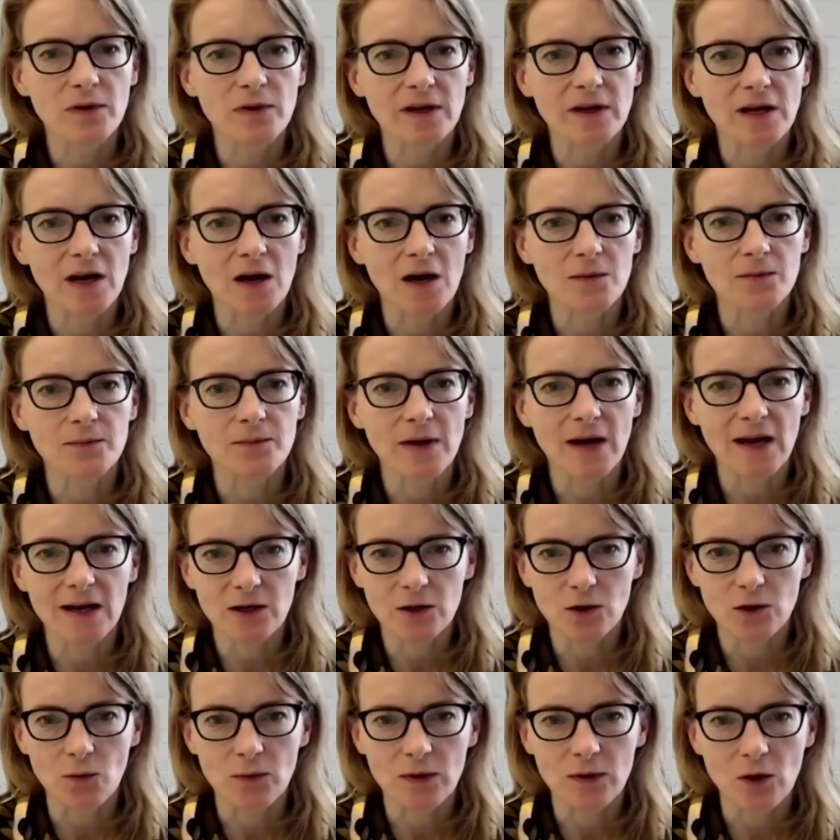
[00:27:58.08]
opening up
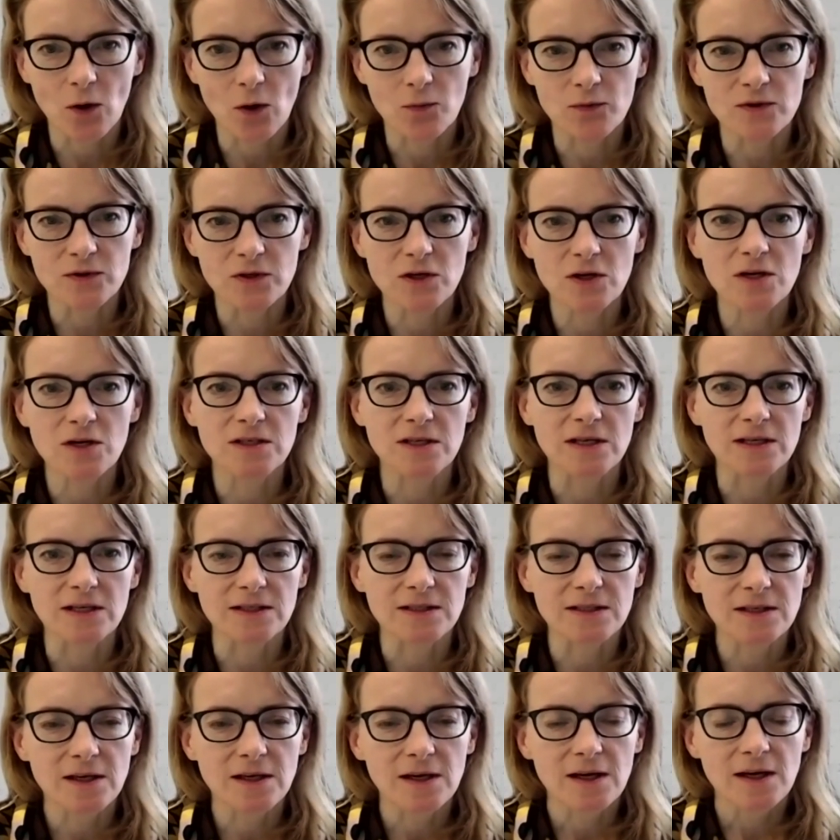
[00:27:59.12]
economic
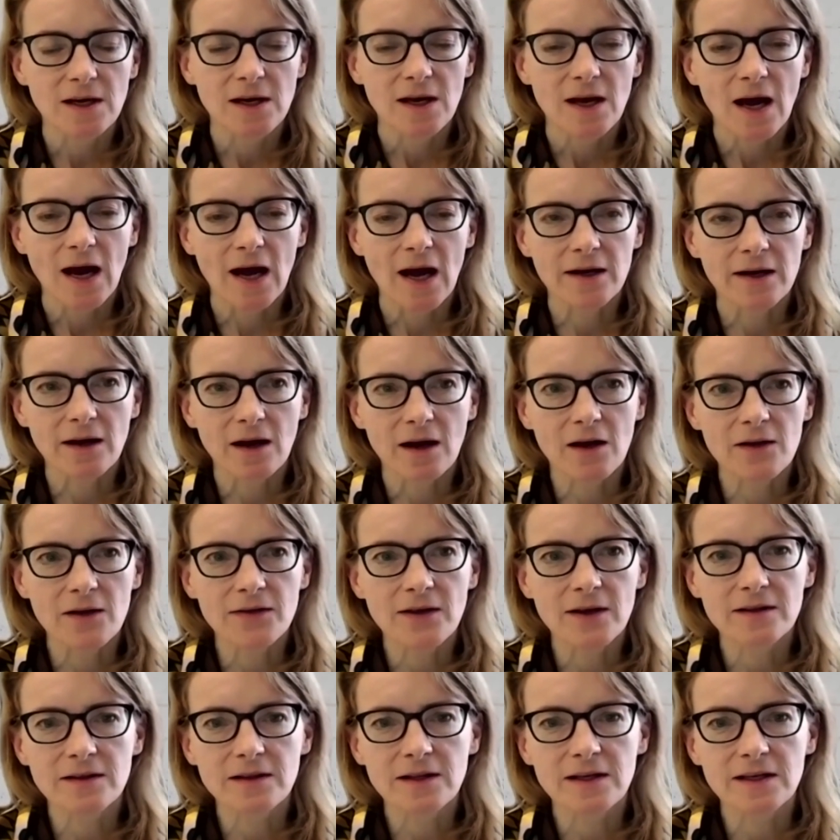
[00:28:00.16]
opportunities. And I
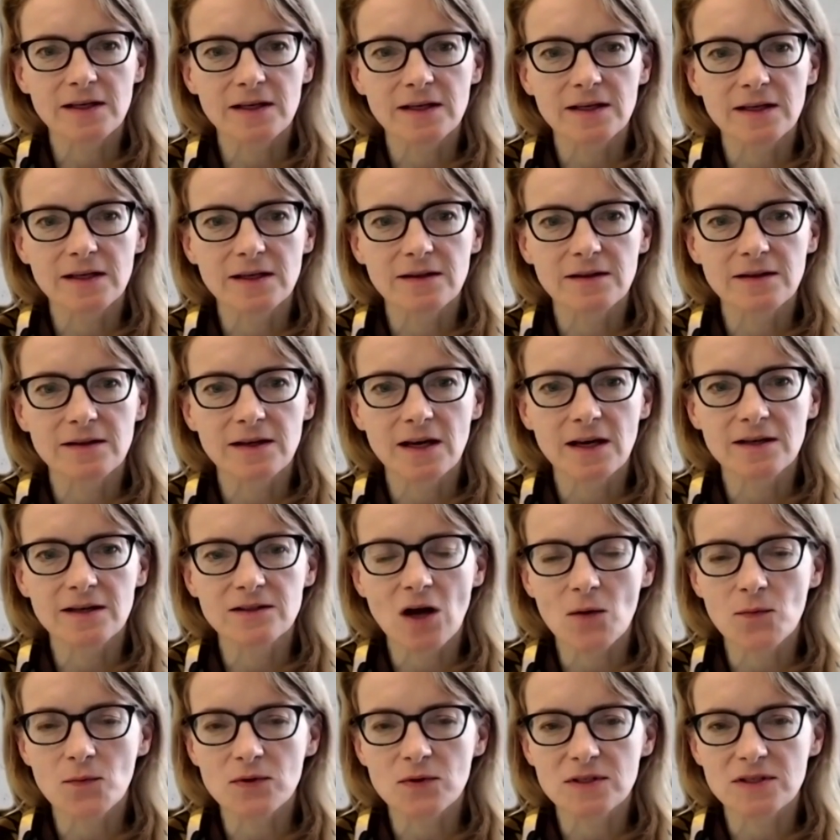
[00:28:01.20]
think the
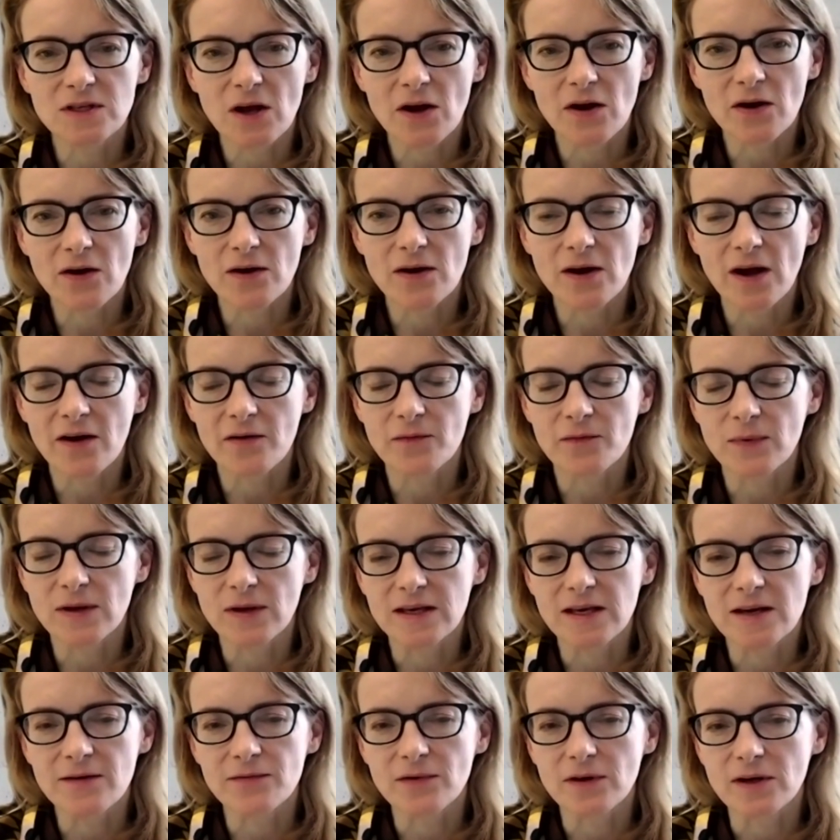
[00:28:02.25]
examples that have
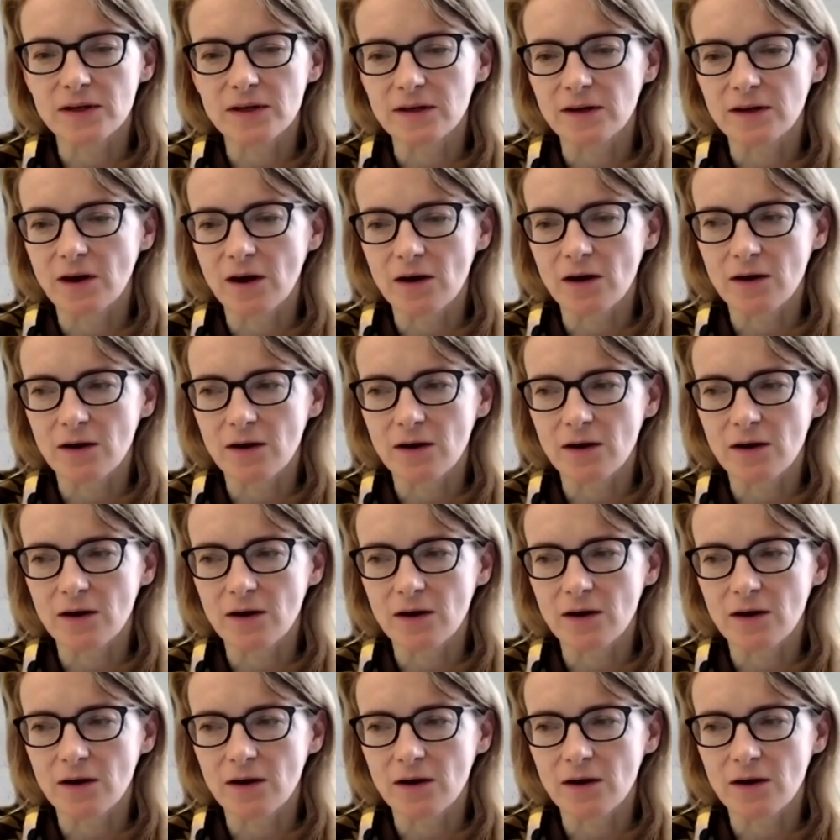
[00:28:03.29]
been given